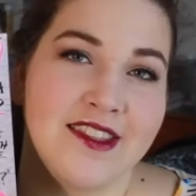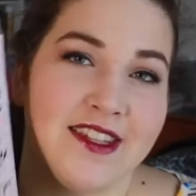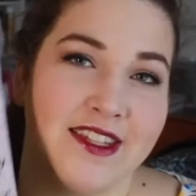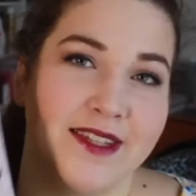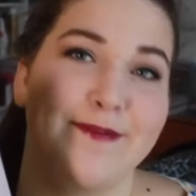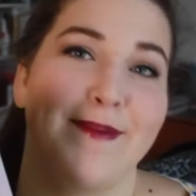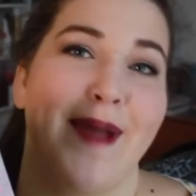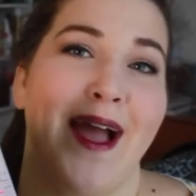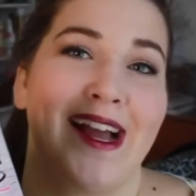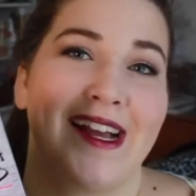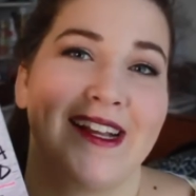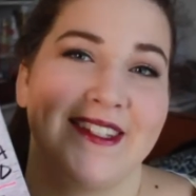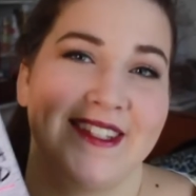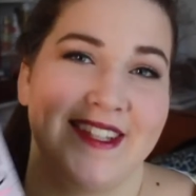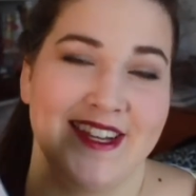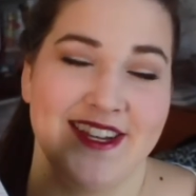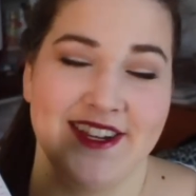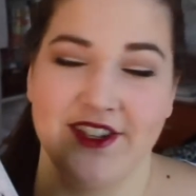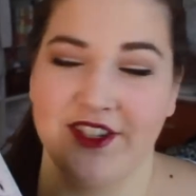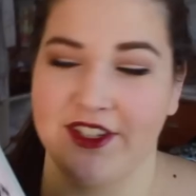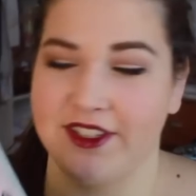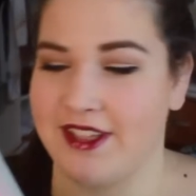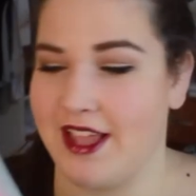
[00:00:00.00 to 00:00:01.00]
this
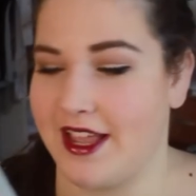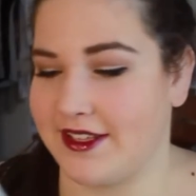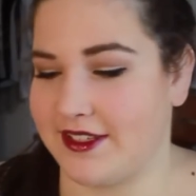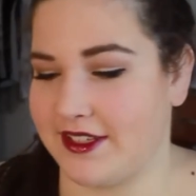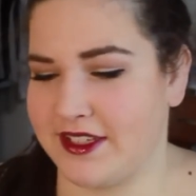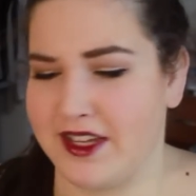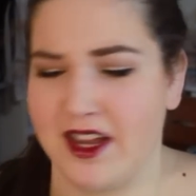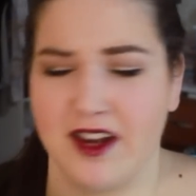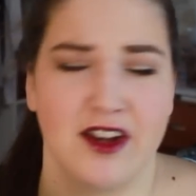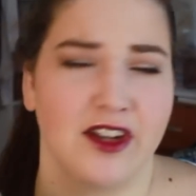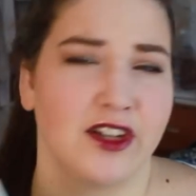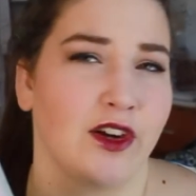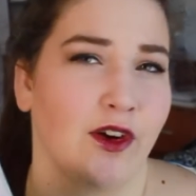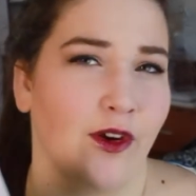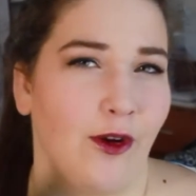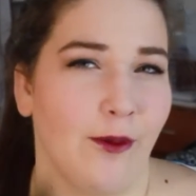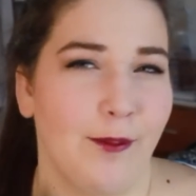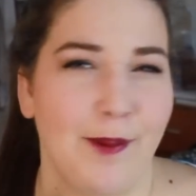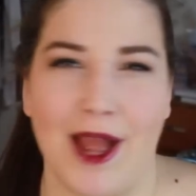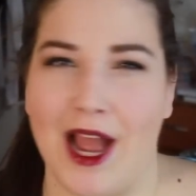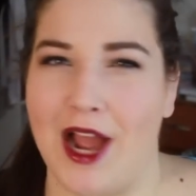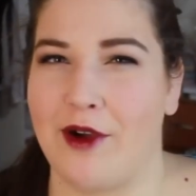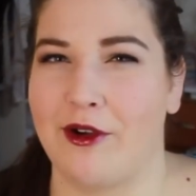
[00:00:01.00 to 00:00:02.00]
magazine just has a ton of girl
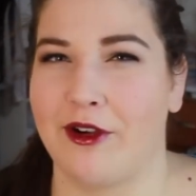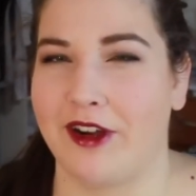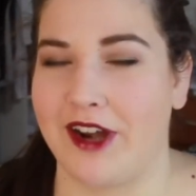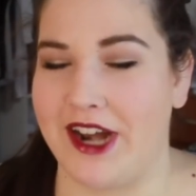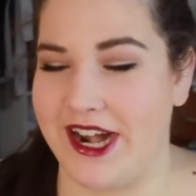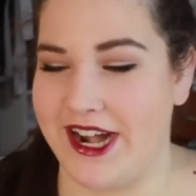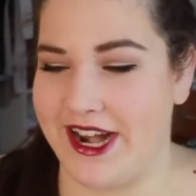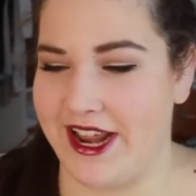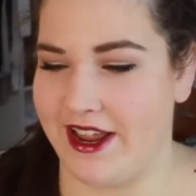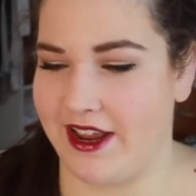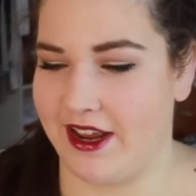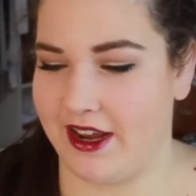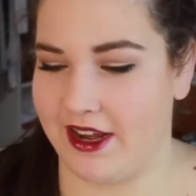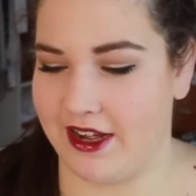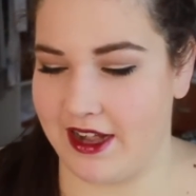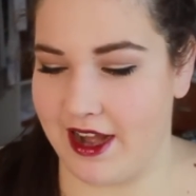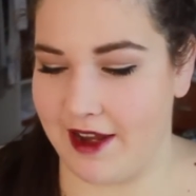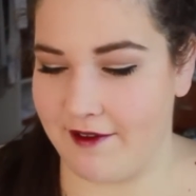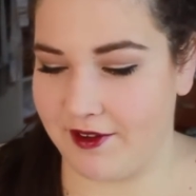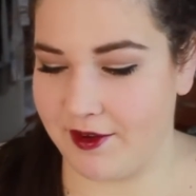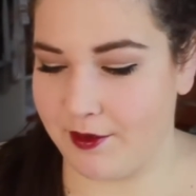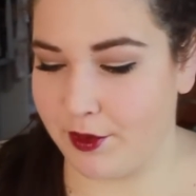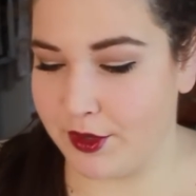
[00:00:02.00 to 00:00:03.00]
power in it and
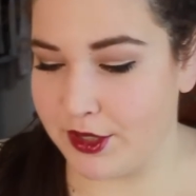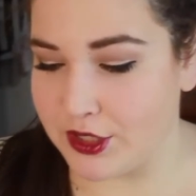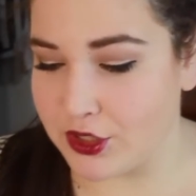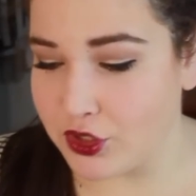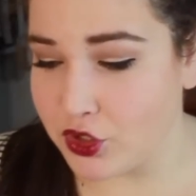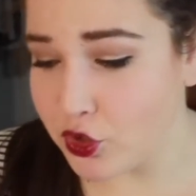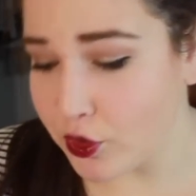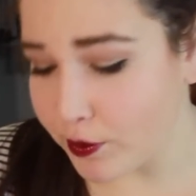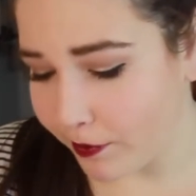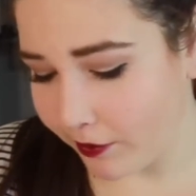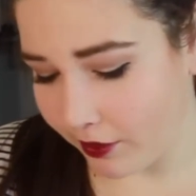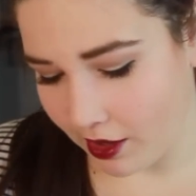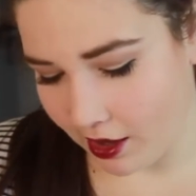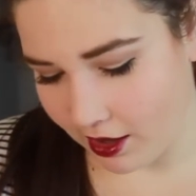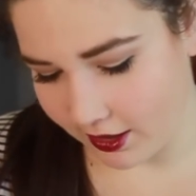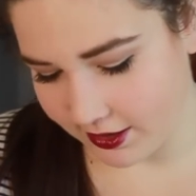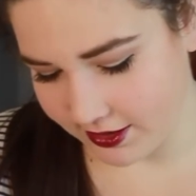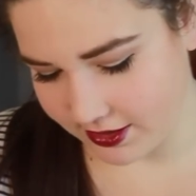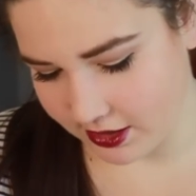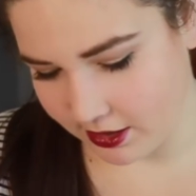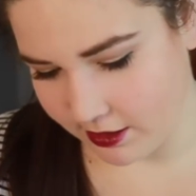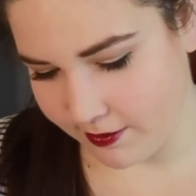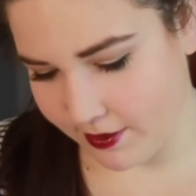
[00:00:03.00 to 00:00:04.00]
everyone is super
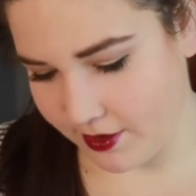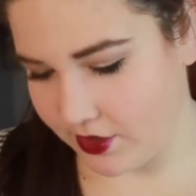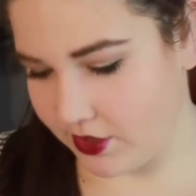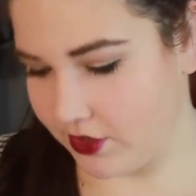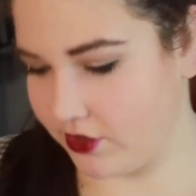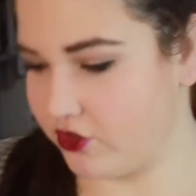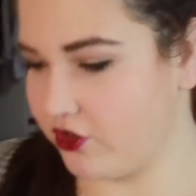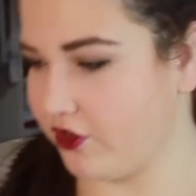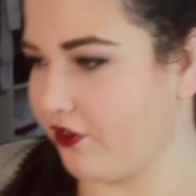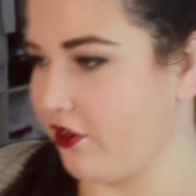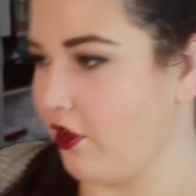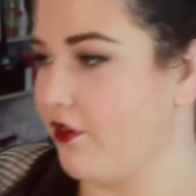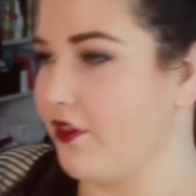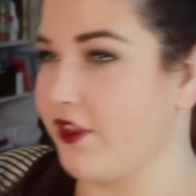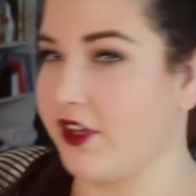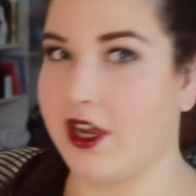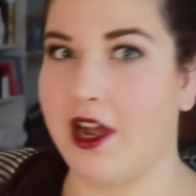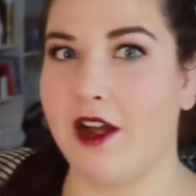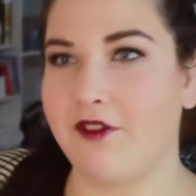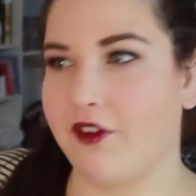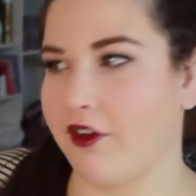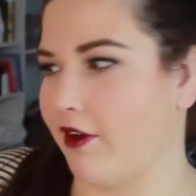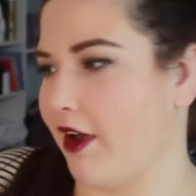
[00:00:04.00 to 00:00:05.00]
awesome and just on the
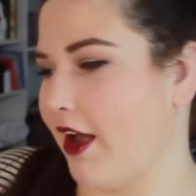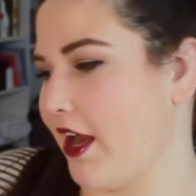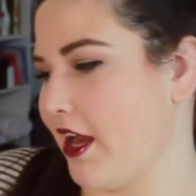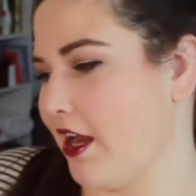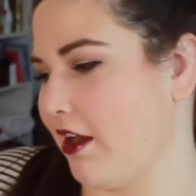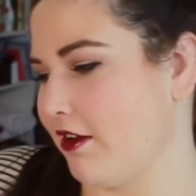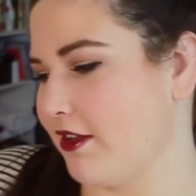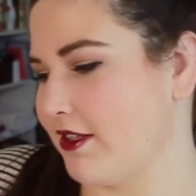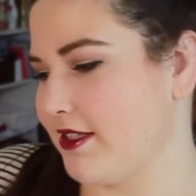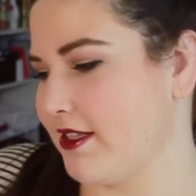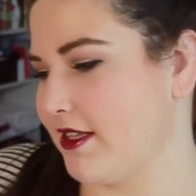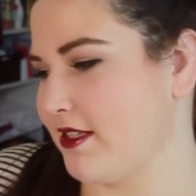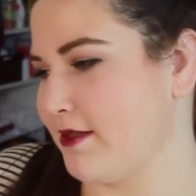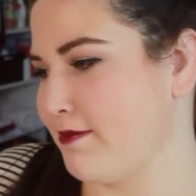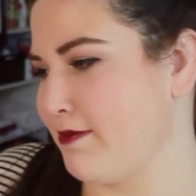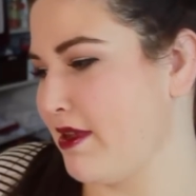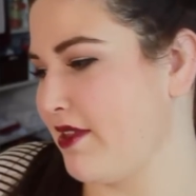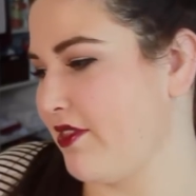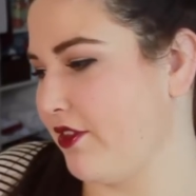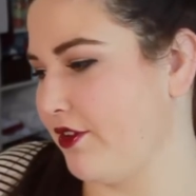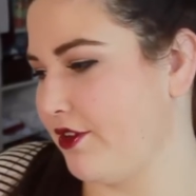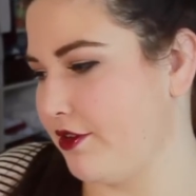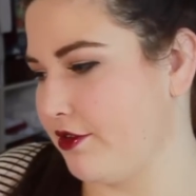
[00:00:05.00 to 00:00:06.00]
cover right here it says
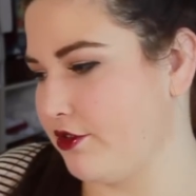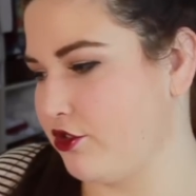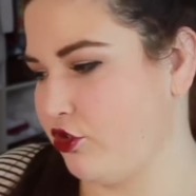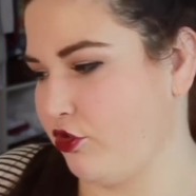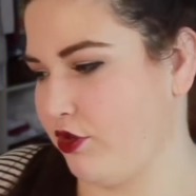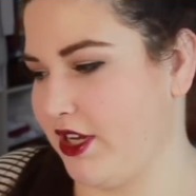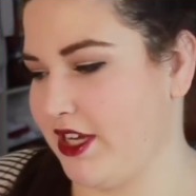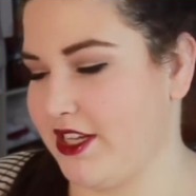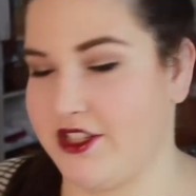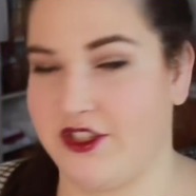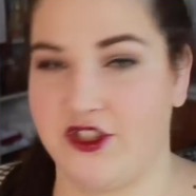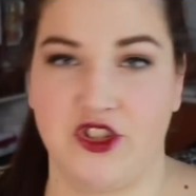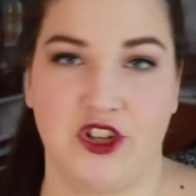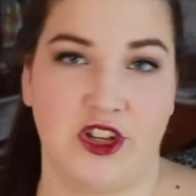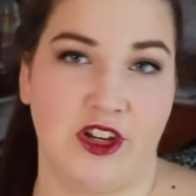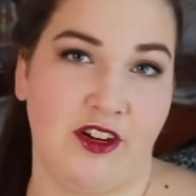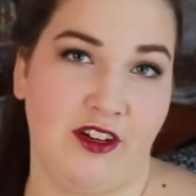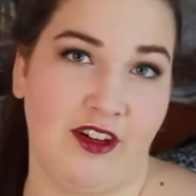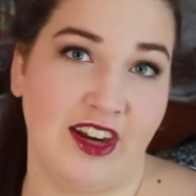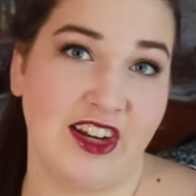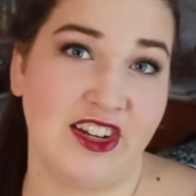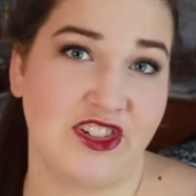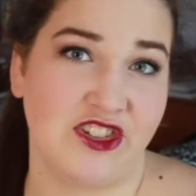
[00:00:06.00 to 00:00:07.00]
meet the new trans
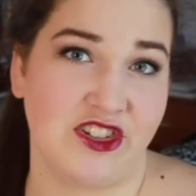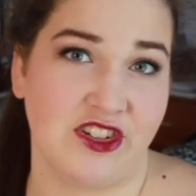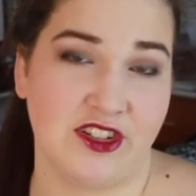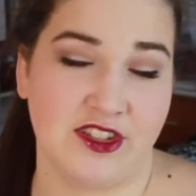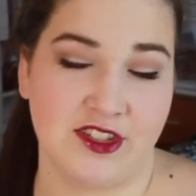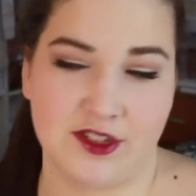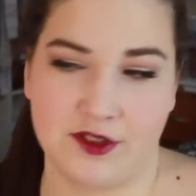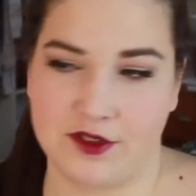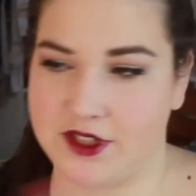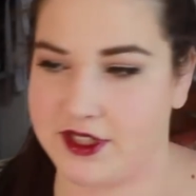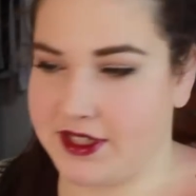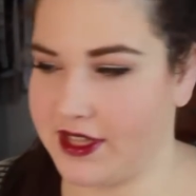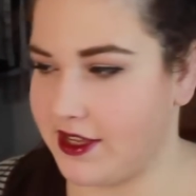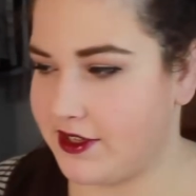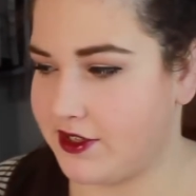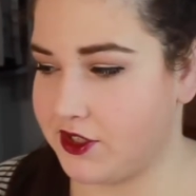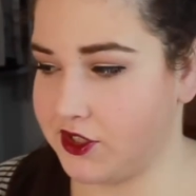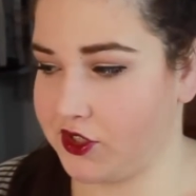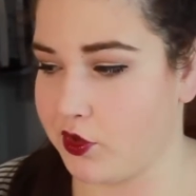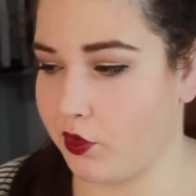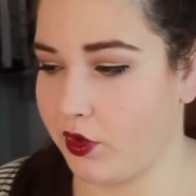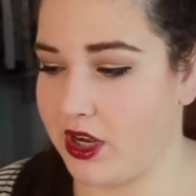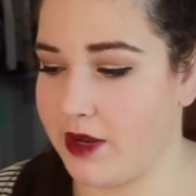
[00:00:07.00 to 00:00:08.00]
generation so this has a
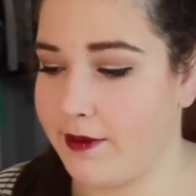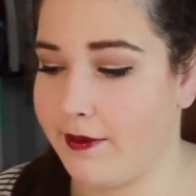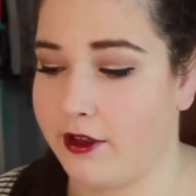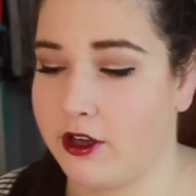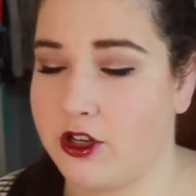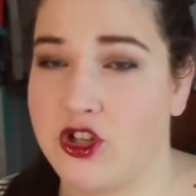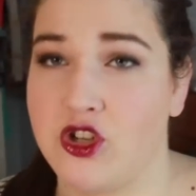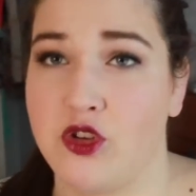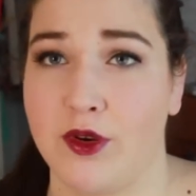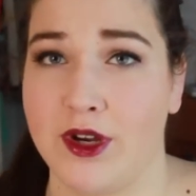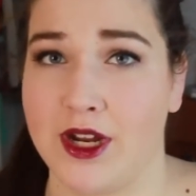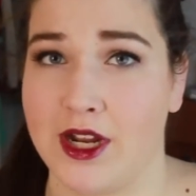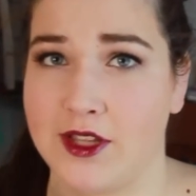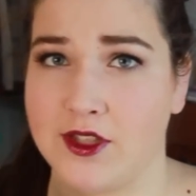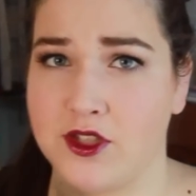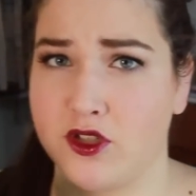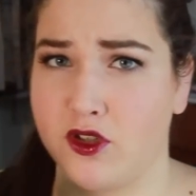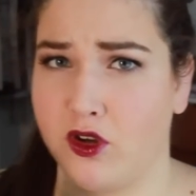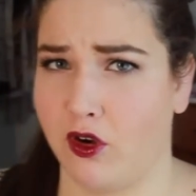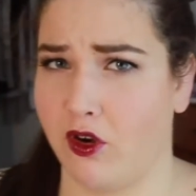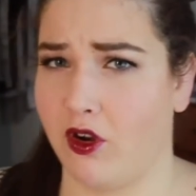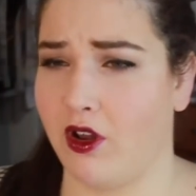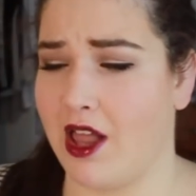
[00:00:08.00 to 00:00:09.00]
story about a trans
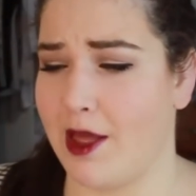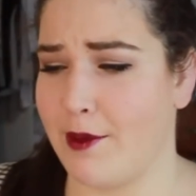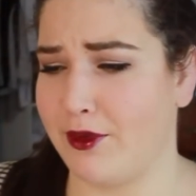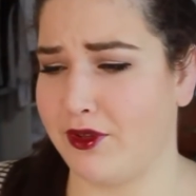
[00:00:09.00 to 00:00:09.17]
girl I